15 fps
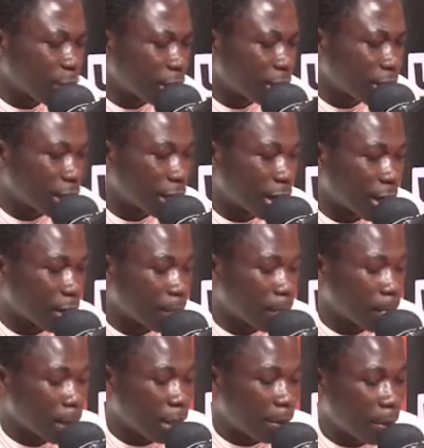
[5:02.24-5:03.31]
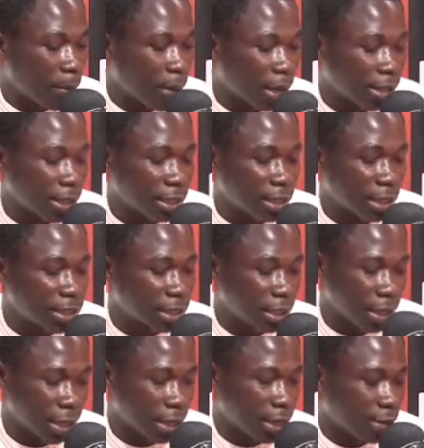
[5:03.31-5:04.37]
day na ye papa nka da set three
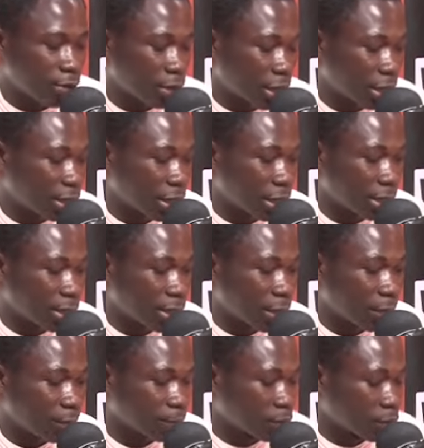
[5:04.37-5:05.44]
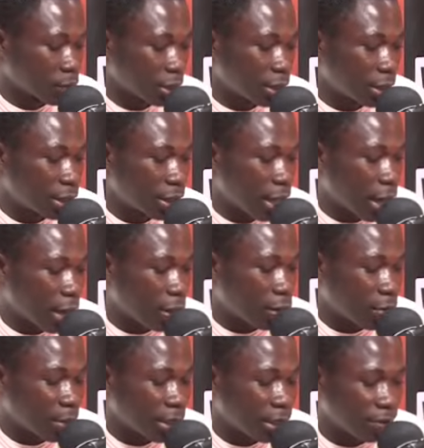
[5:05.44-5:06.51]
and down o ka chere se ti se ah
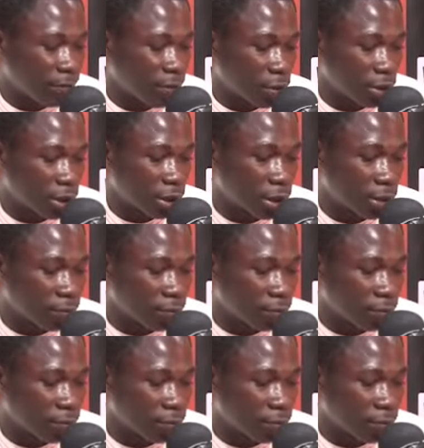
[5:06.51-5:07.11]
o me divorce